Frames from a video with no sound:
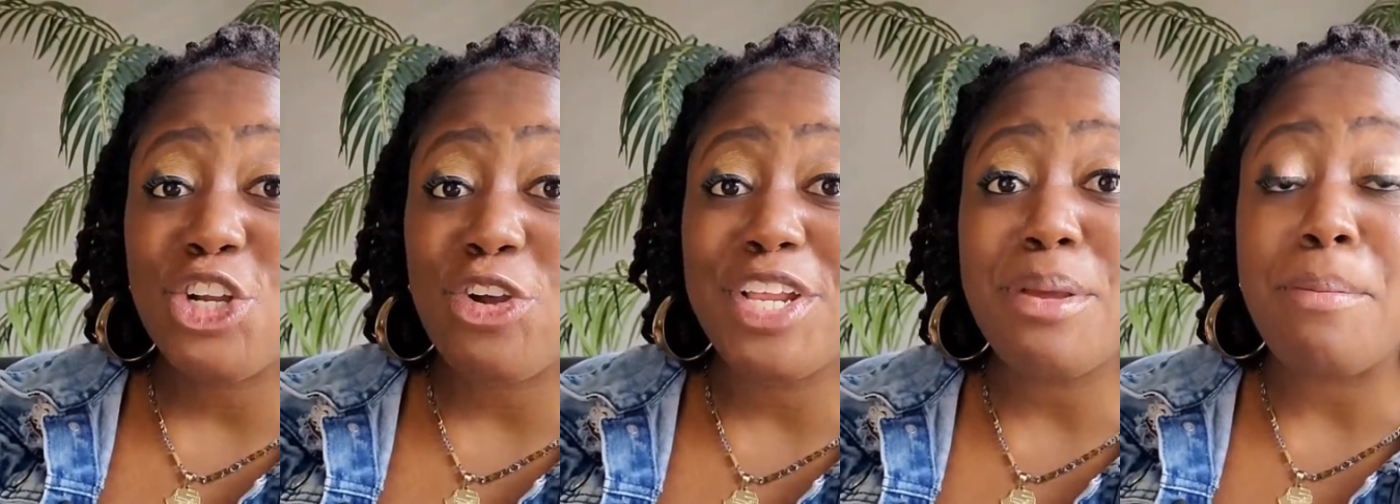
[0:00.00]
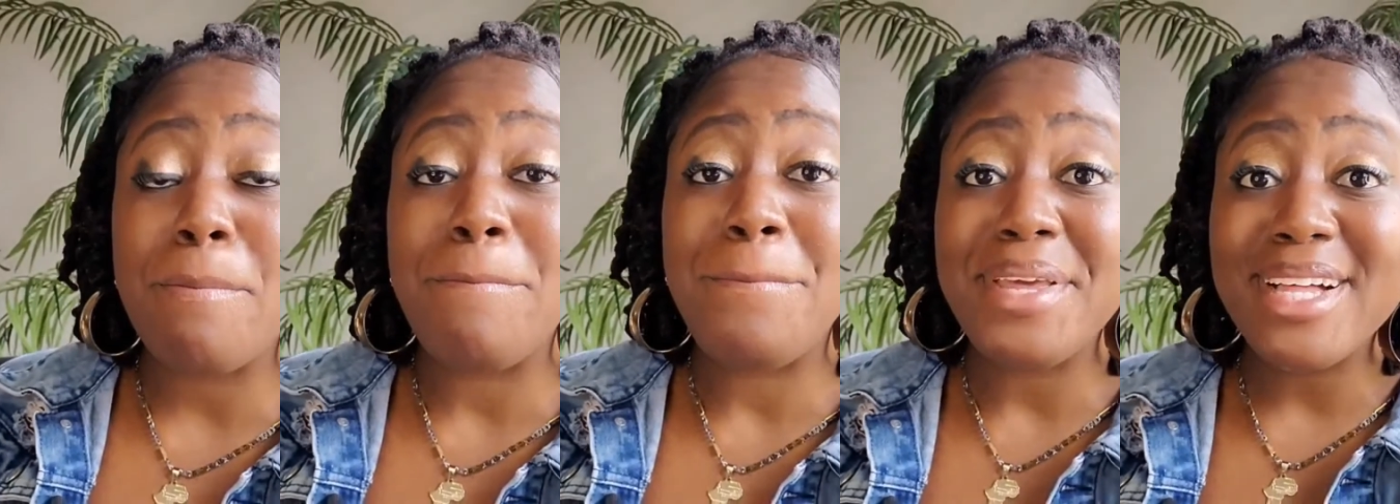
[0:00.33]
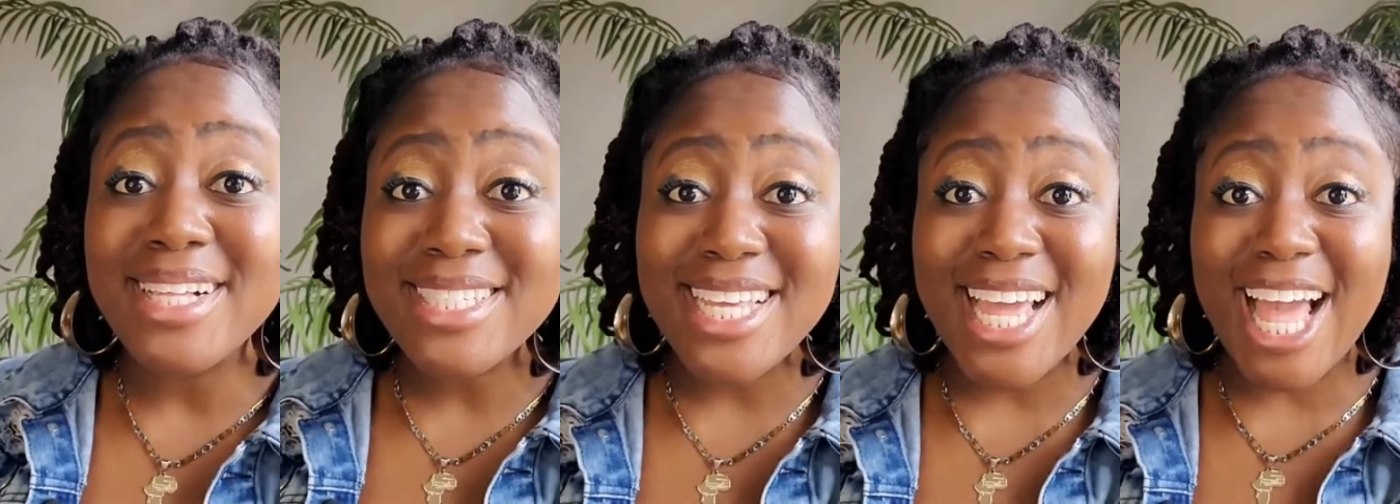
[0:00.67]
credit
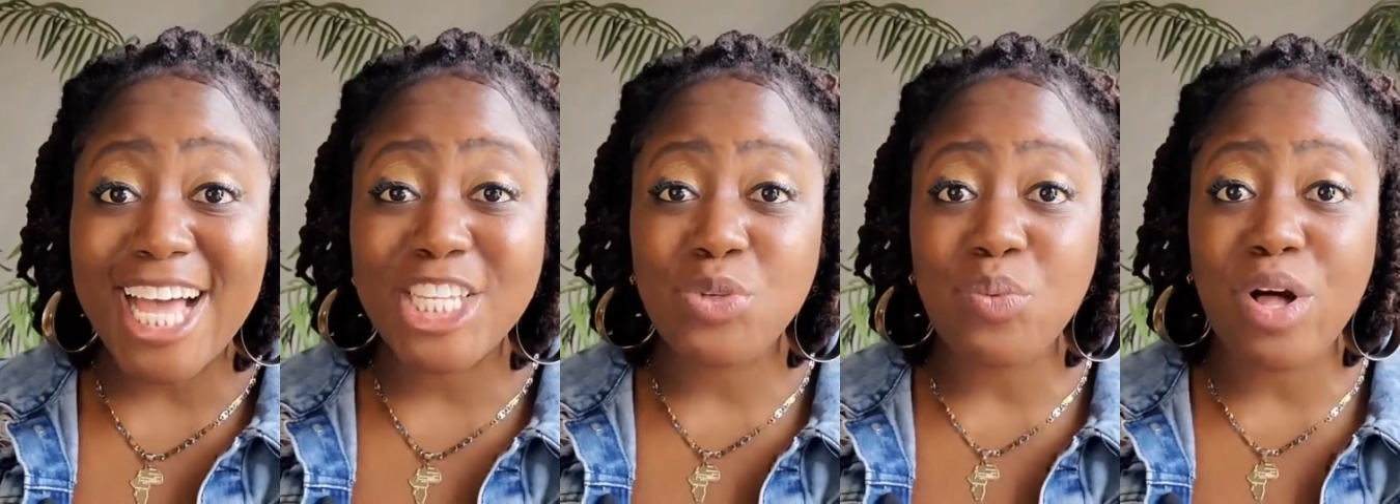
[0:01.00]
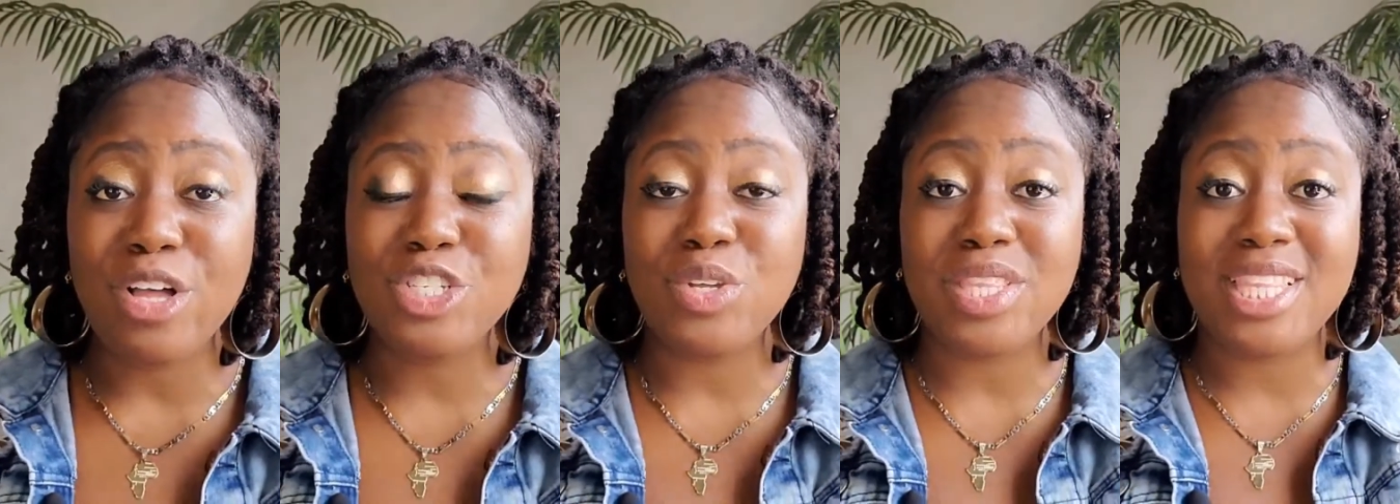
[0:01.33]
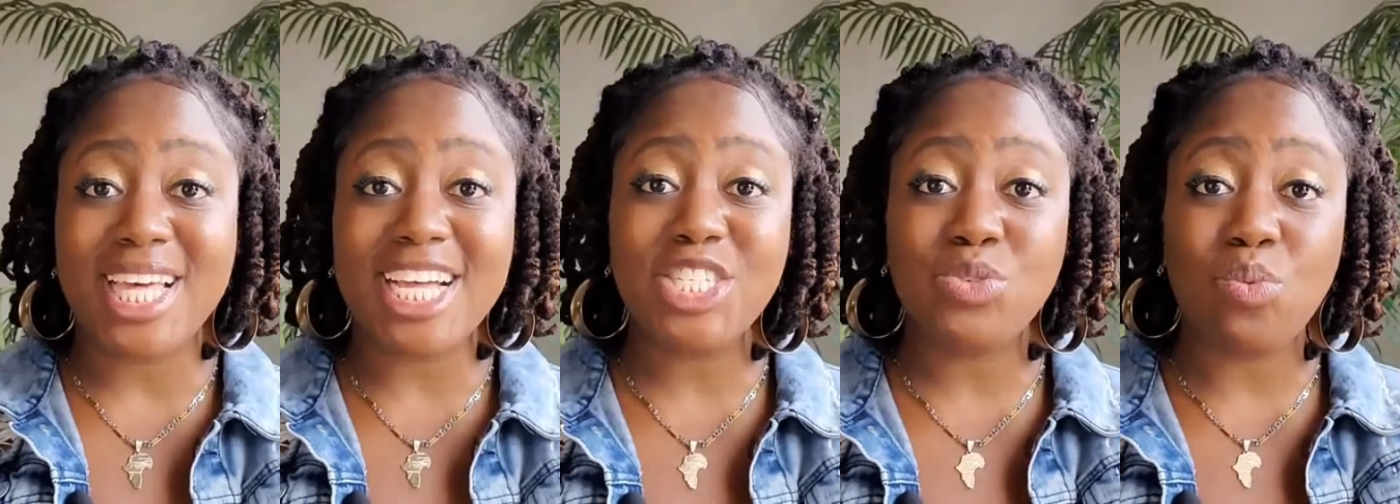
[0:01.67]
building as well. So
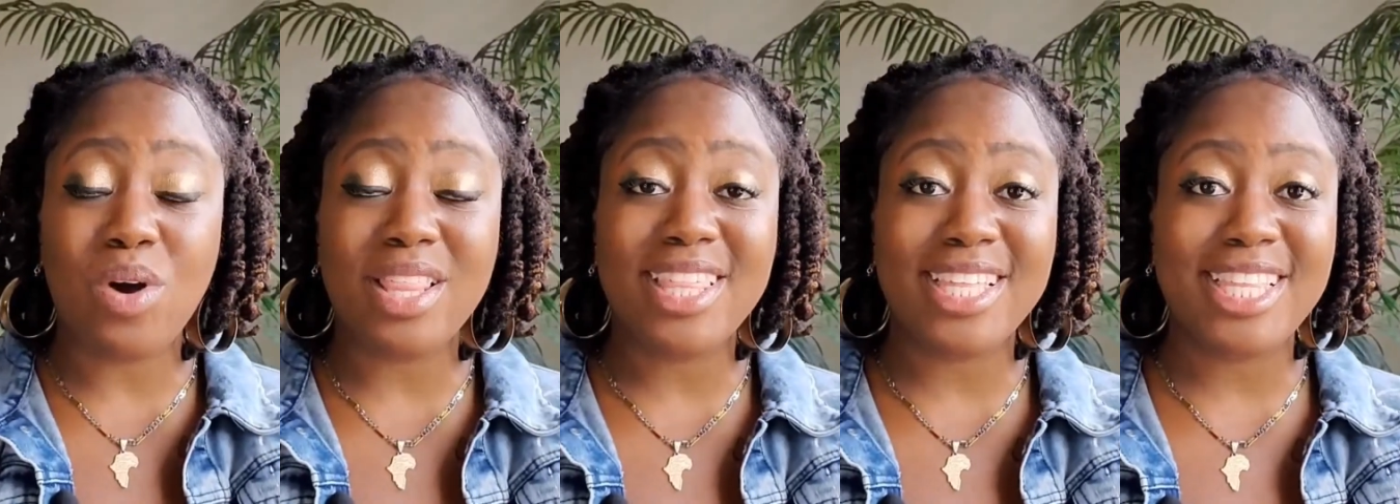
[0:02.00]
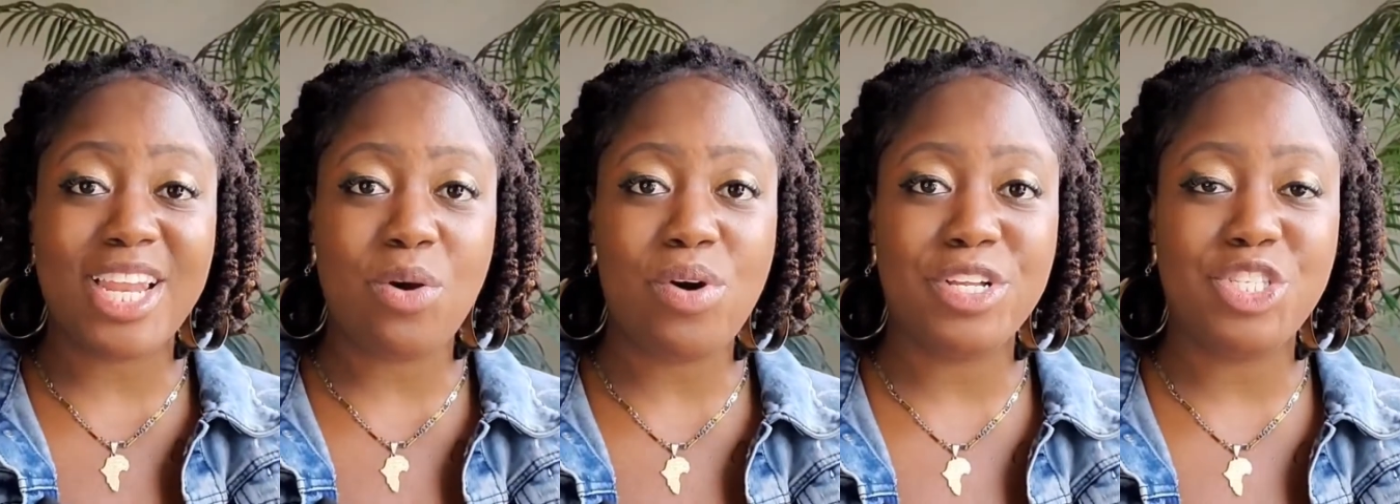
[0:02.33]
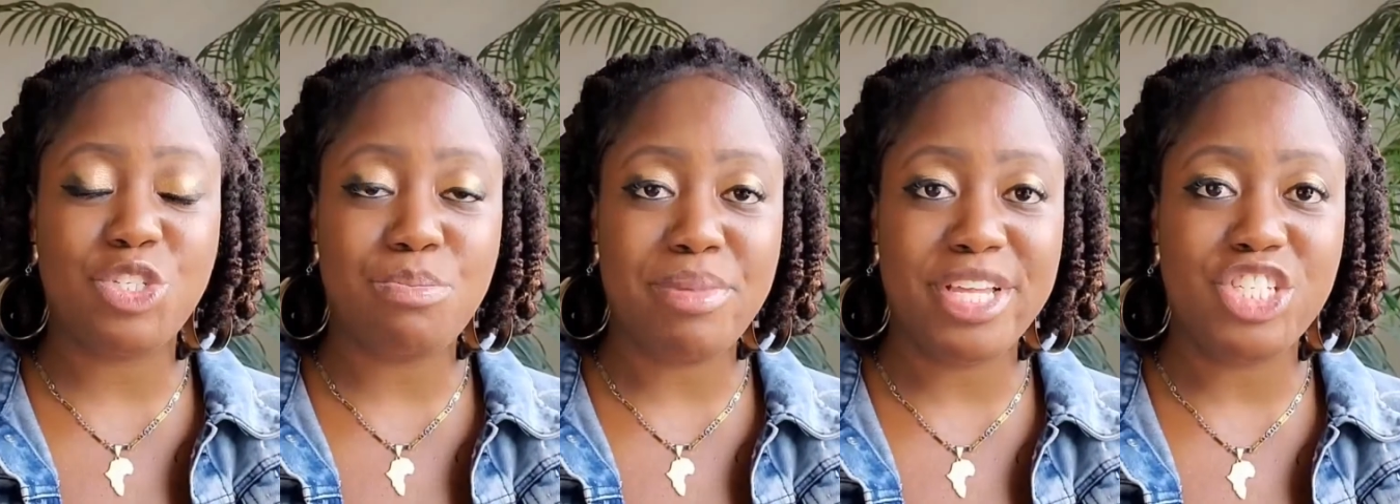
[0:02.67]
that's one thing that I want
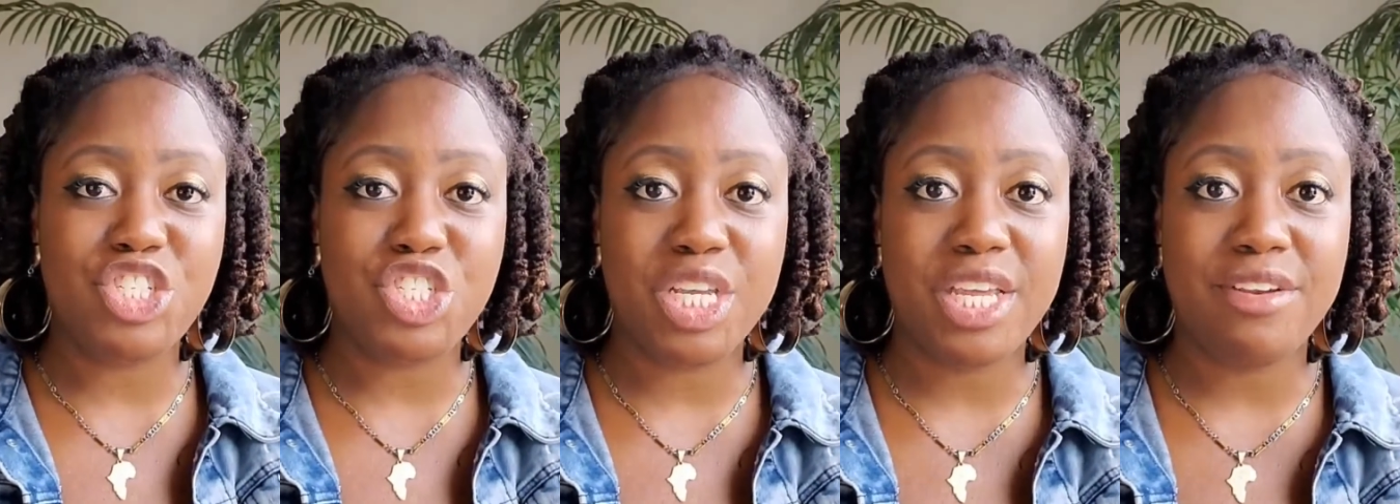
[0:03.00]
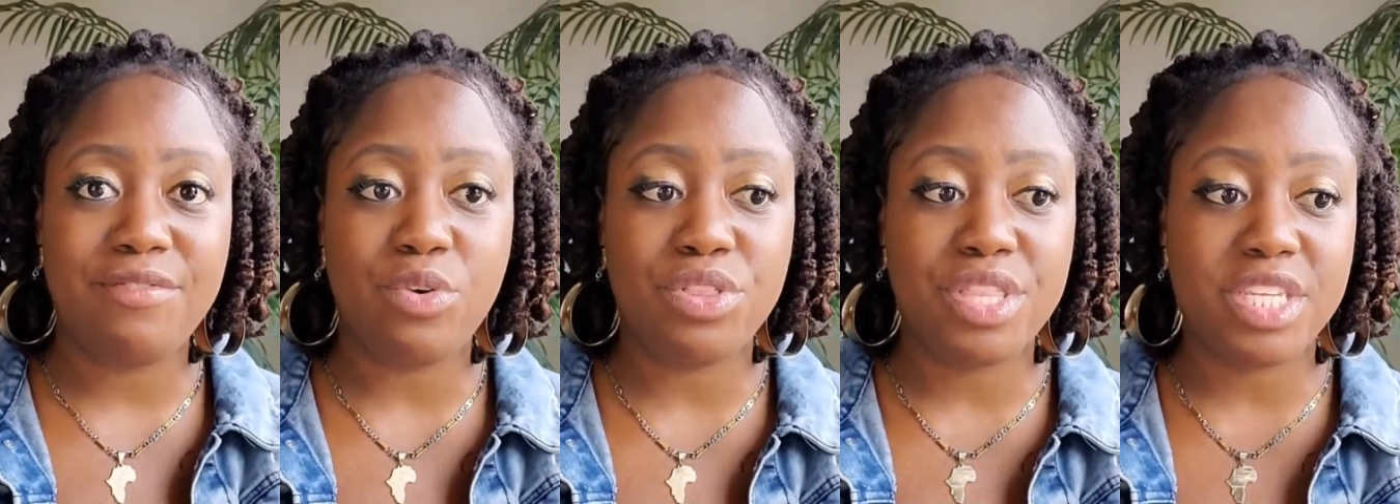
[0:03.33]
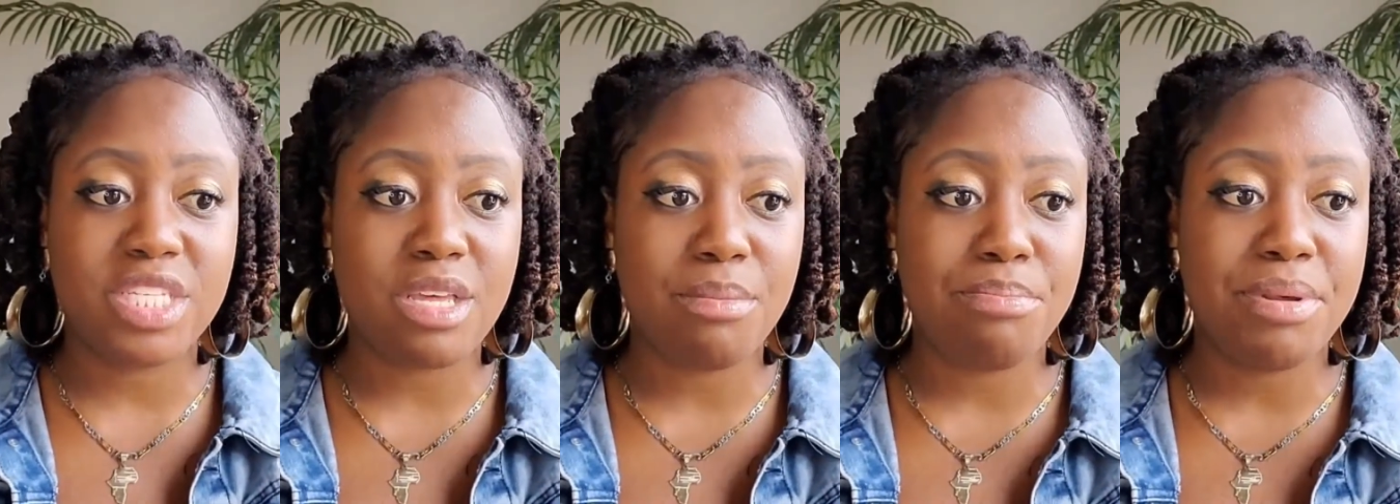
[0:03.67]
to mention for
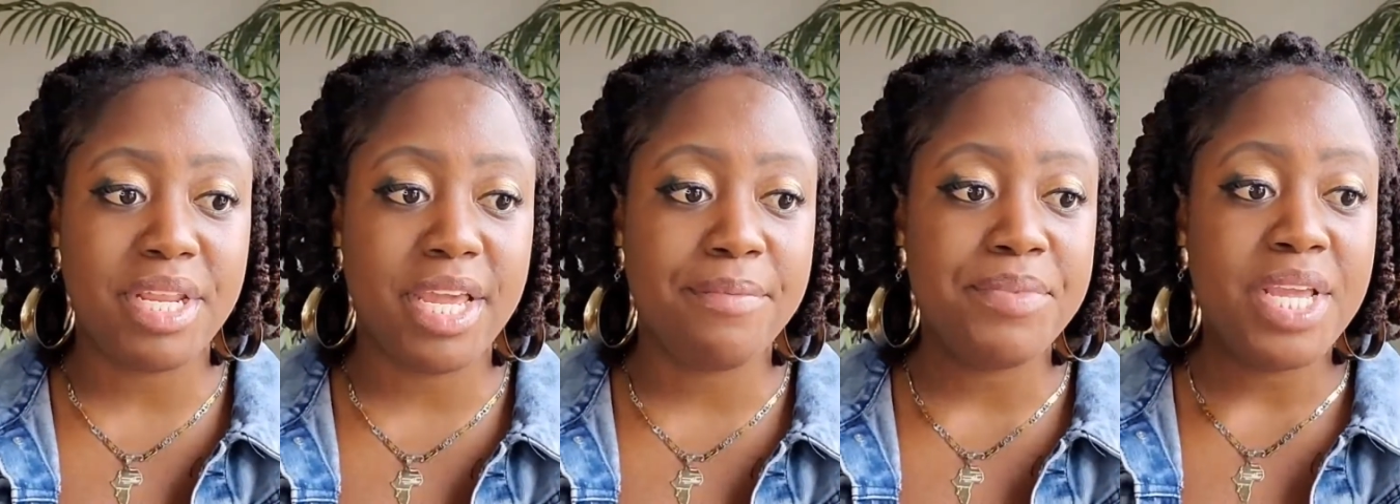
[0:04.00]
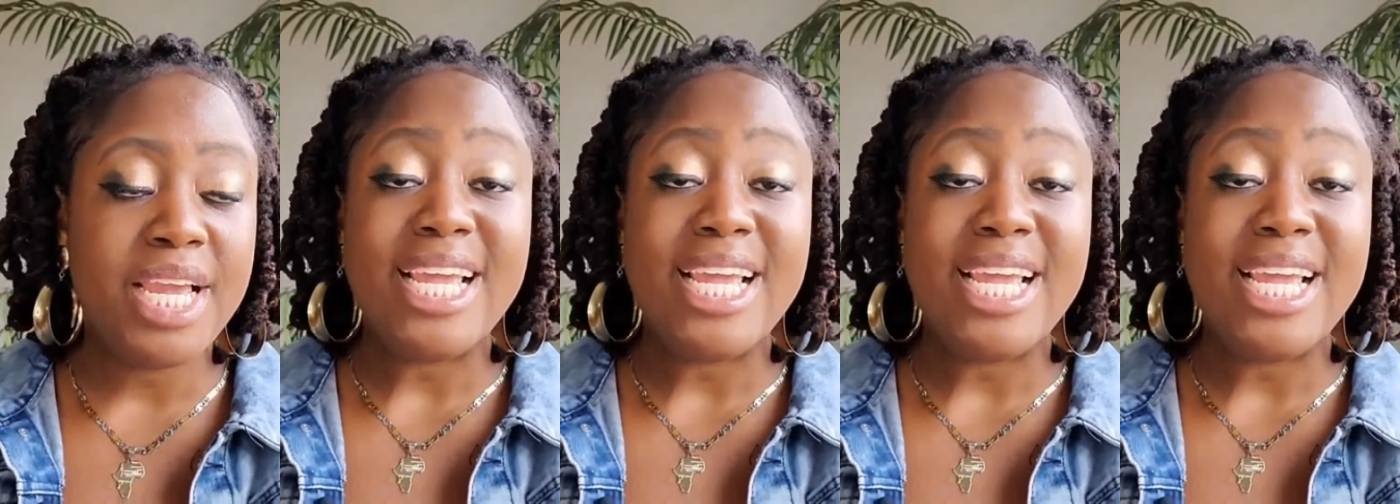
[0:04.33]
this company.